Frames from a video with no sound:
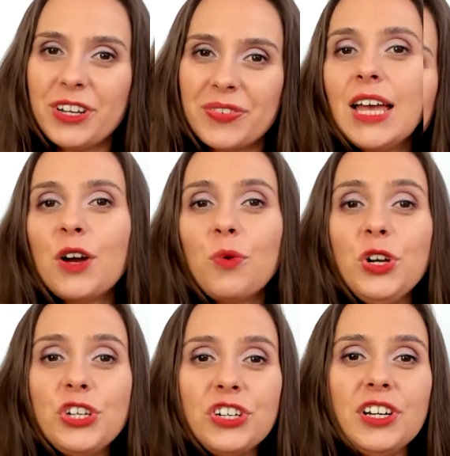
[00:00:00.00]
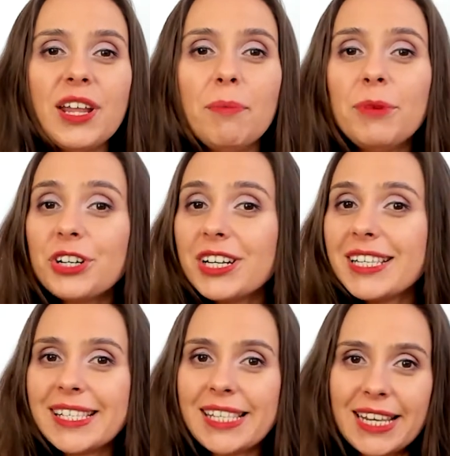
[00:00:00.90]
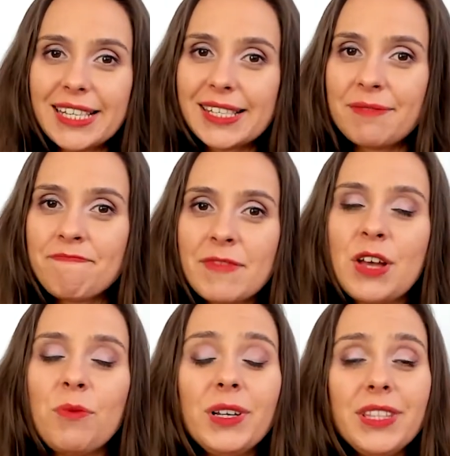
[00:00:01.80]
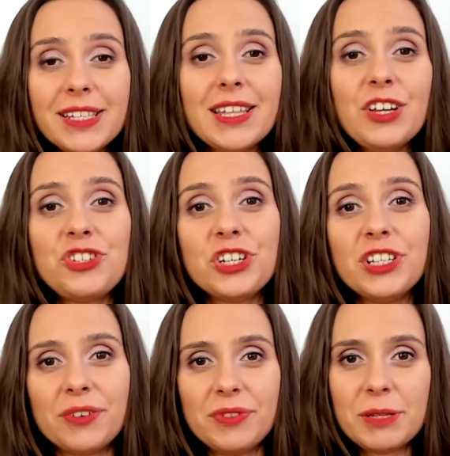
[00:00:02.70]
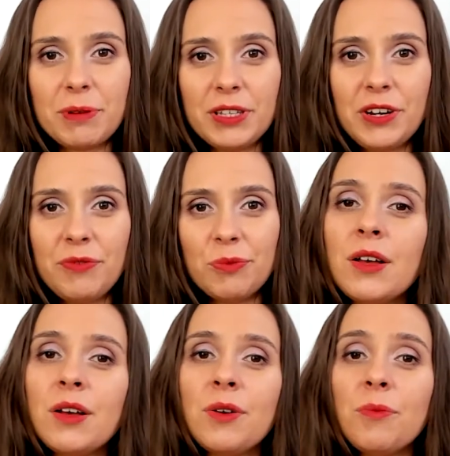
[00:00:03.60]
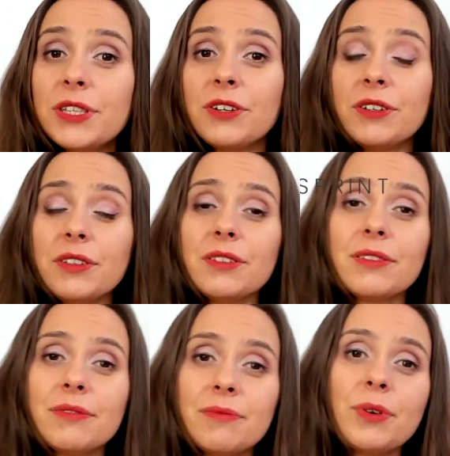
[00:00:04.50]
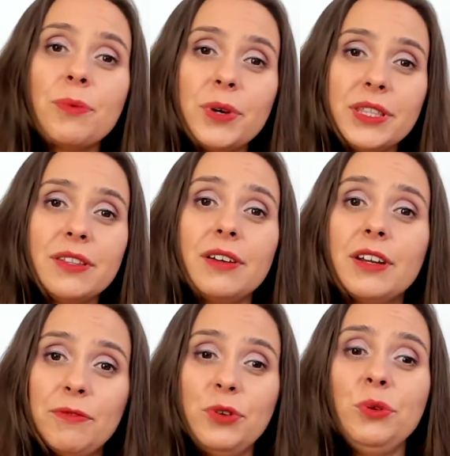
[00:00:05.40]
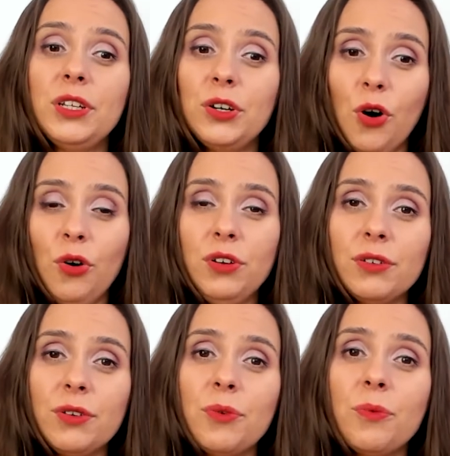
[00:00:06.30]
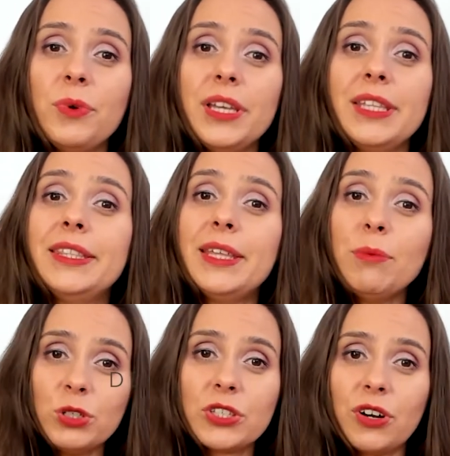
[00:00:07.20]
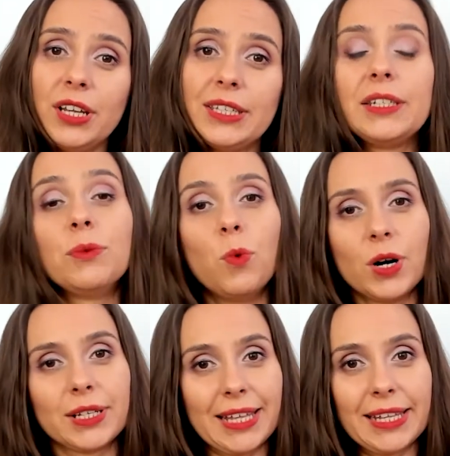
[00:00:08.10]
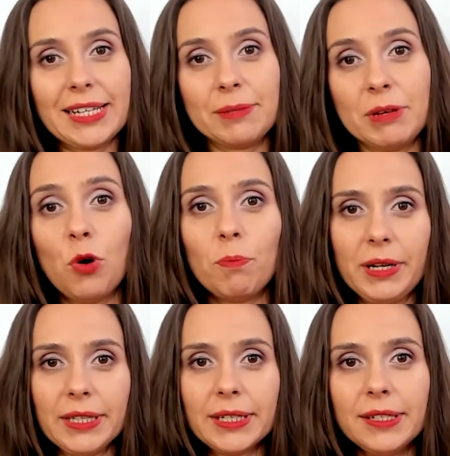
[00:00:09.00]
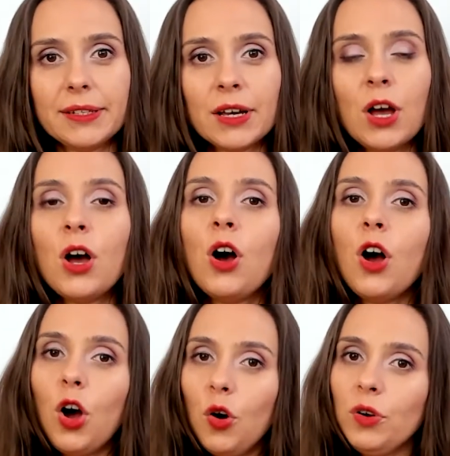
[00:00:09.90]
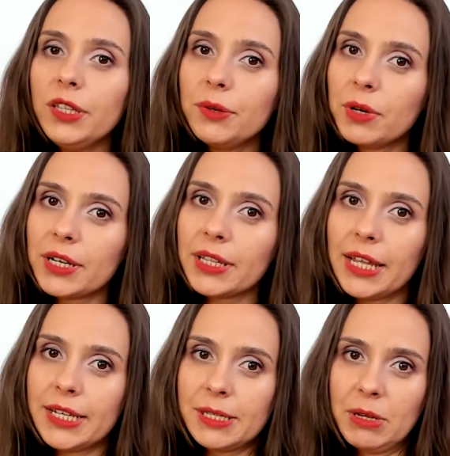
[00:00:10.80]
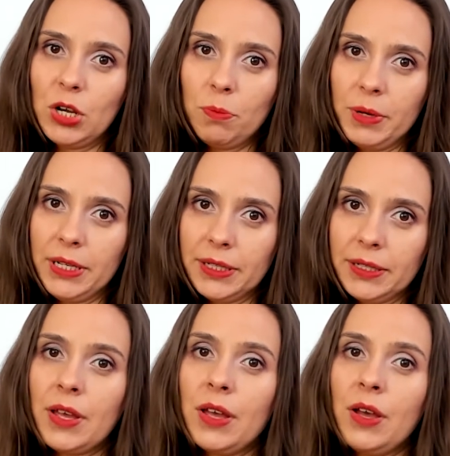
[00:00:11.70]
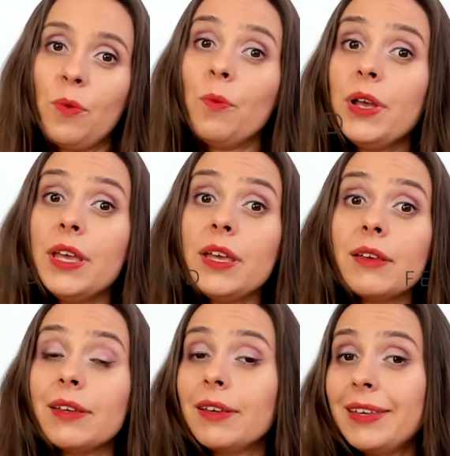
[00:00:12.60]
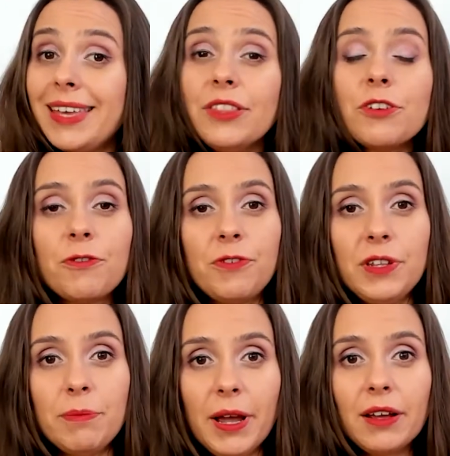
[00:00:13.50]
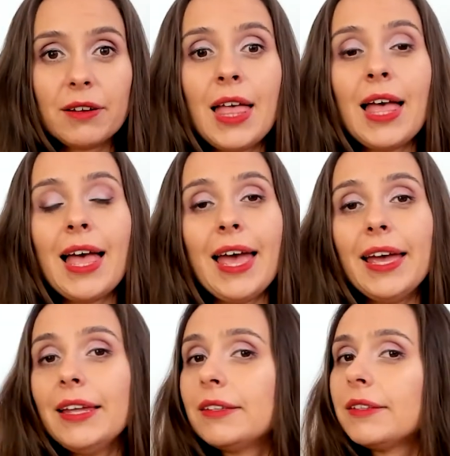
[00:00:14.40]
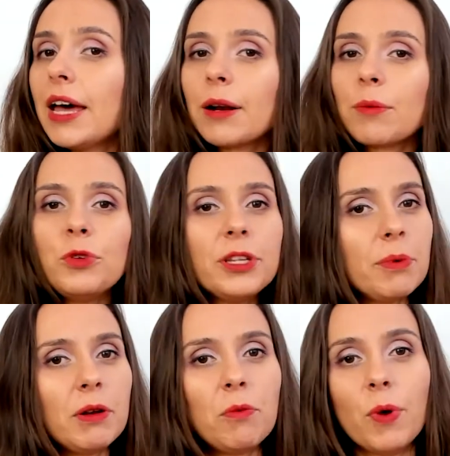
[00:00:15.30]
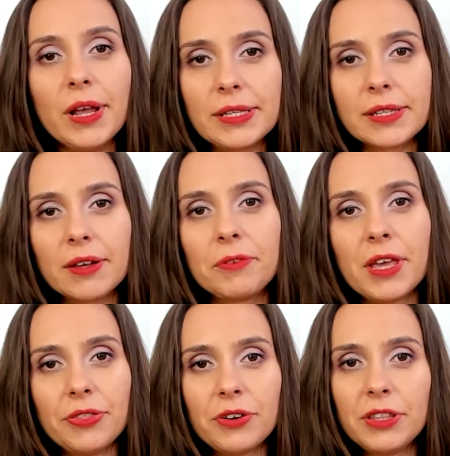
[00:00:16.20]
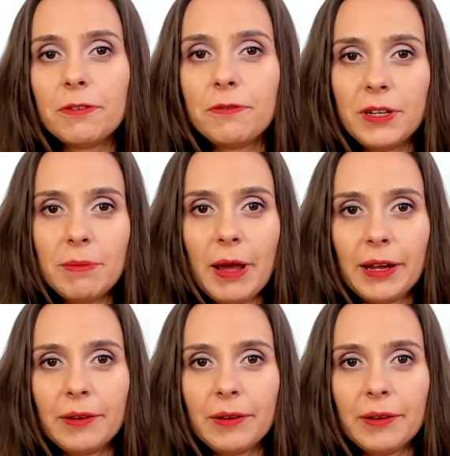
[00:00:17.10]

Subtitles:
Question number 6. What is the agenda of the sprint review? We start with reviewing the goal. We demonstrate the work that has been completed, only the work that has been completed. We gather feedback, and there are multiple ways of gathering the feedback.